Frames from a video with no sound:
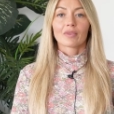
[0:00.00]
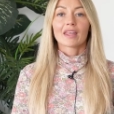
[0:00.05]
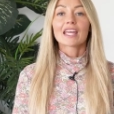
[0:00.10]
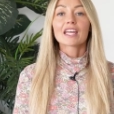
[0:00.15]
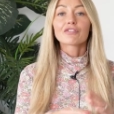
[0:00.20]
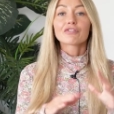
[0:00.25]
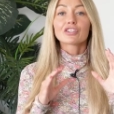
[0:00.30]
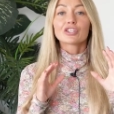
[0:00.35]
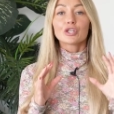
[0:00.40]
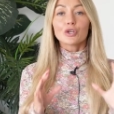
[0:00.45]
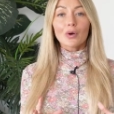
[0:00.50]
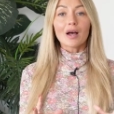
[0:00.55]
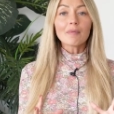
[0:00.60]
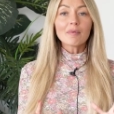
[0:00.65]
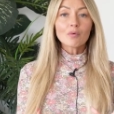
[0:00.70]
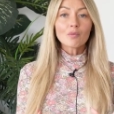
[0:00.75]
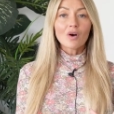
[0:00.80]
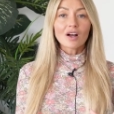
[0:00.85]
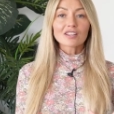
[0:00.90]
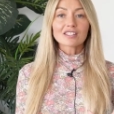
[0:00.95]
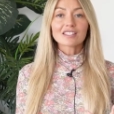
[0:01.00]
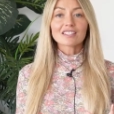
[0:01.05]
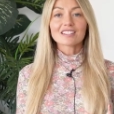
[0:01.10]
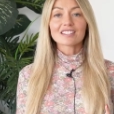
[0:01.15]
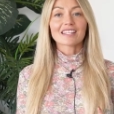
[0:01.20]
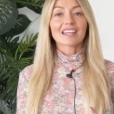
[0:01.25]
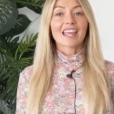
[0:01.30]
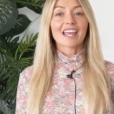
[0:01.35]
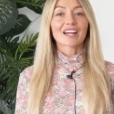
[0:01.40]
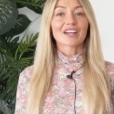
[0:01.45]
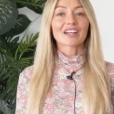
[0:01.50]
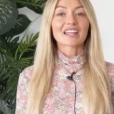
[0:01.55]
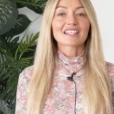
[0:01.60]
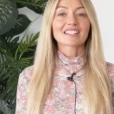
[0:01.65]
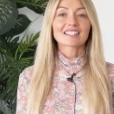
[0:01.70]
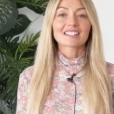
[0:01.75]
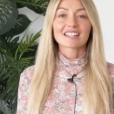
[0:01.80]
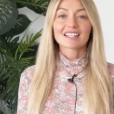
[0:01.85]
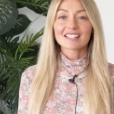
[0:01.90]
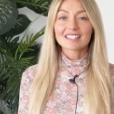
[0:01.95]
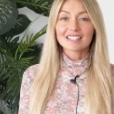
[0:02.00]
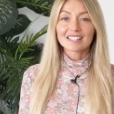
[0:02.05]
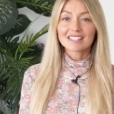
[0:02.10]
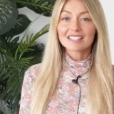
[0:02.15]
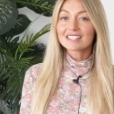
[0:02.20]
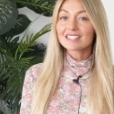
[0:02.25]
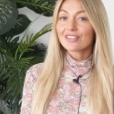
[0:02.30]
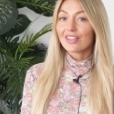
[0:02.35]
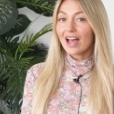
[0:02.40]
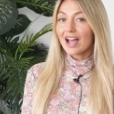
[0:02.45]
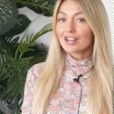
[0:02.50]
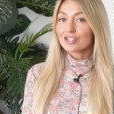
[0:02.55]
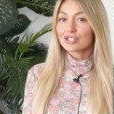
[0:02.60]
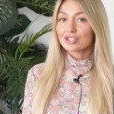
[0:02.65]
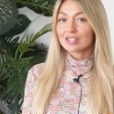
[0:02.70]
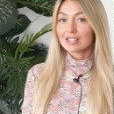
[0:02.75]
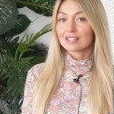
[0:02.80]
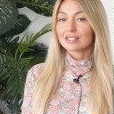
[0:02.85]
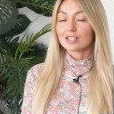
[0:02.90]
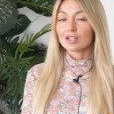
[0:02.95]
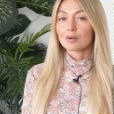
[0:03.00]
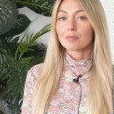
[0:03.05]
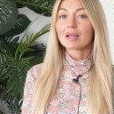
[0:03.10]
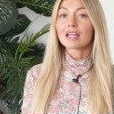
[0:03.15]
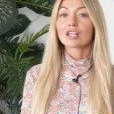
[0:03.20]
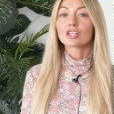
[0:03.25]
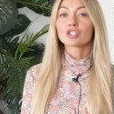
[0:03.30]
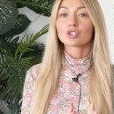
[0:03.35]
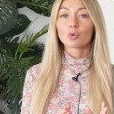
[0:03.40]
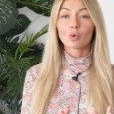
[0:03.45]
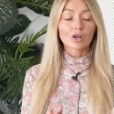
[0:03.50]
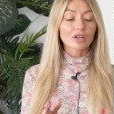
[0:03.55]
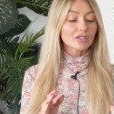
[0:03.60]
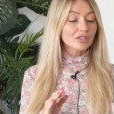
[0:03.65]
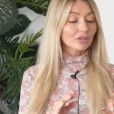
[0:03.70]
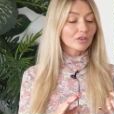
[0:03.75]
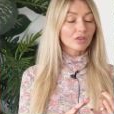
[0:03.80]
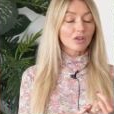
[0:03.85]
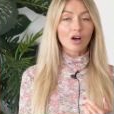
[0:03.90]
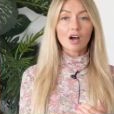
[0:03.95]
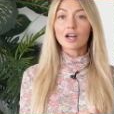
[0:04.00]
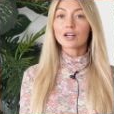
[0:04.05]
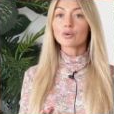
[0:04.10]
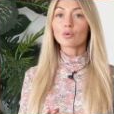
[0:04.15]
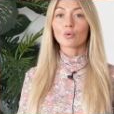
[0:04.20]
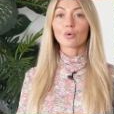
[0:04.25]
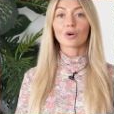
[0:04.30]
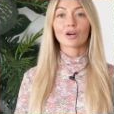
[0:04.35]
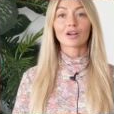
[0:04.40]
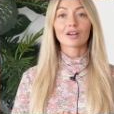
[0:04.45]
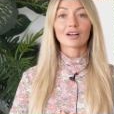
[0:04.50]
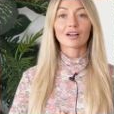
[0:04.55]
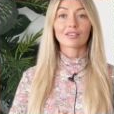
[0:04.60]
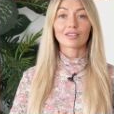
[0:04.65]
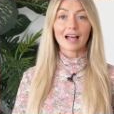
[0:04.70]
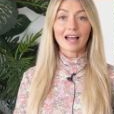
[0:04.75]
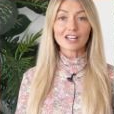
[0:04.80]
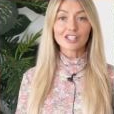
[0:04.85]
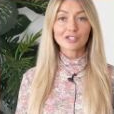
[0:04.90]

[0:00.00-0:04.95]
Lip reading: If you have been wanting to carry Citizen's lash system in your salon or lash